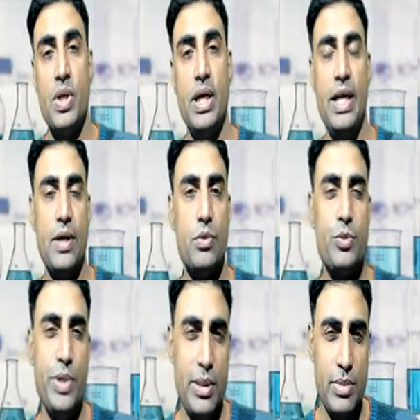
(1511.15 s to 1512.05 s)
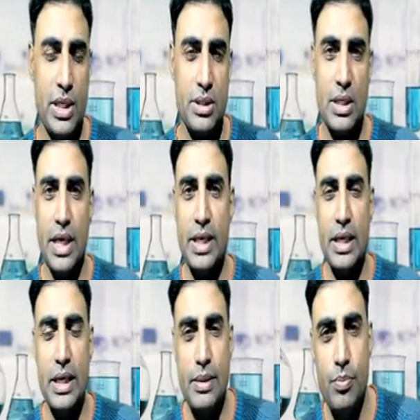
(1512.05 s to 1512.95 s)
in aqueous medium, they are
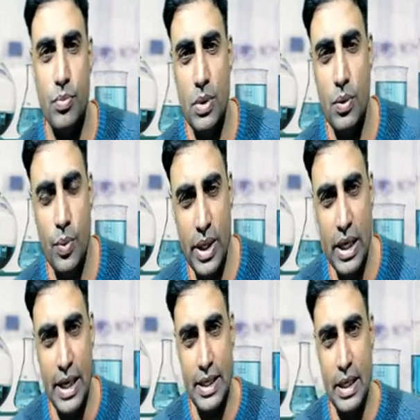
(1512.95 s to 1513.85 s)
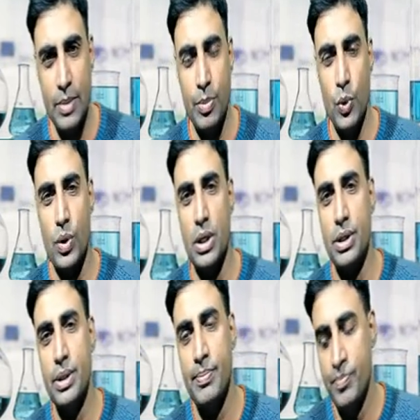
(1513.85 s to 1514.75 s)
slightly, very lightly blue
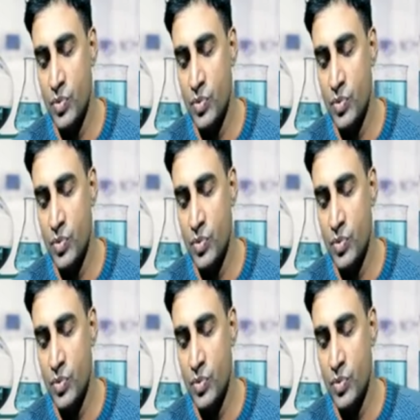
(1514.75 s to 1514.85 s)
colored.